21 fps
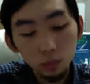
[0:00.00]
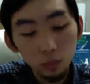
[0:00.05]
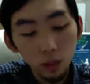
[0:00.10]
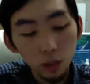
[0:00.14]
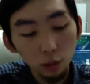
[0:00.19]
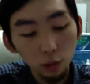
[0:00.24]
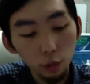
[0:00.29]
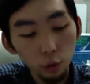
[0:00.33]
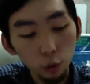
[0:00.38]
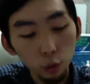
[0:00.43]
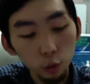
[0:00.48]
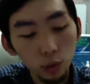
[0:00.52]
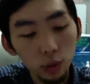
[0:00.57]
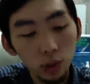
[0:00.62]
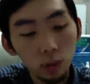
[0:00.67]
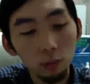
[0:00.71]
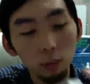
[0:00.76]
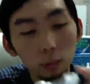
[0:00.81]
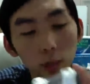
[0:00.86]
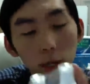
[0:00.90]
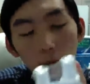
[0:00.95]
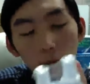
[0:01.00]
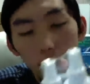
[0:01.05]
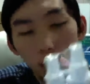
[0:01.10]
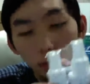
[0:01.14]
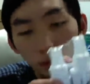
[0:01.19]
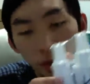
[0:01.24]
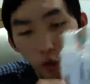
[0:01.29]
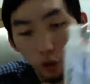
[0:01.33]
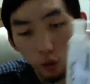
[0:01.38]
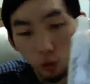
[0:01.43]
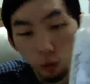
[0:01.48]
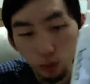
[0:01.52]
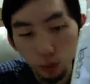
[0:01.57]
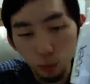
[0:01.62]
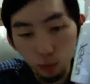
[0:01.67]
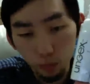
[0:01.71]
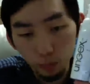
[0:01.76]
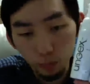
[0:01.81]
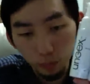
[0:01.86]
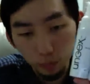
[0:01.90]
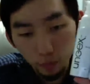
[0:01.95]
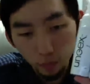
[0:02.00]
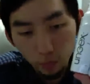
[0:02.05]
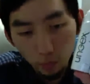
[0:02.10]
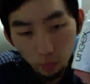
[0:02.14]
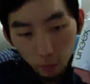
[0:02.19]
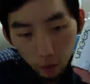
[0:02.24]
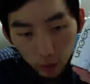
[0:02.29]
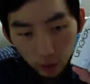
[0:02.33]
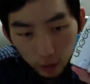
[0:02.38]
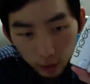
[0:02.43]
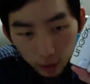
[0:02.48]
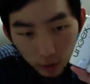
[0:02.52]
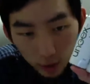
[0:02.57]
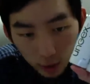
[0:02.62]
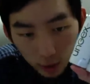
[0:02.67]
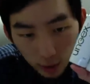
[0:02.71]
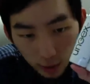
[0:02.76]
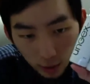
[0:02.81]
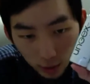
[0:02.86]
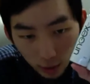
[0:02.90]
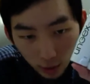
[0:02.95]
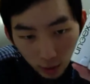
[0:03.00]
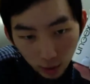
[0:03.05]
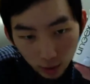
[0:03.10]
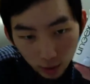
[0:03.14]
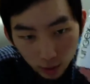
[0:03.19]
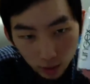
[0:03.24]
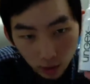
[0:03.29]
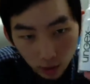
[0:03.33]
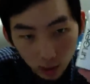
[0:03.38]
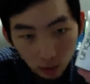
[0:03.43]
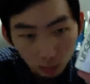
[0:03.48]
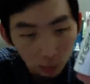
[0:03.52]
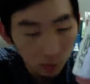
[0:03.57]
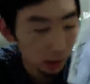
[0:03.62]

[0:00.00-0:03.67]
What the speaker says: If you buy individual products like the skin Demodex